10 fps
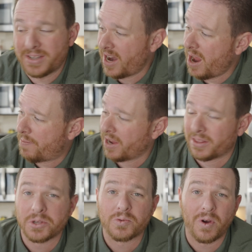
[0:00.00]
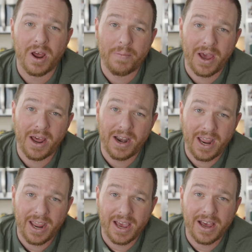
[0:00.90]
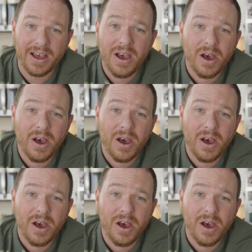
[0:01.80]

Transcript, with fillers: And I picked this one up at a uh,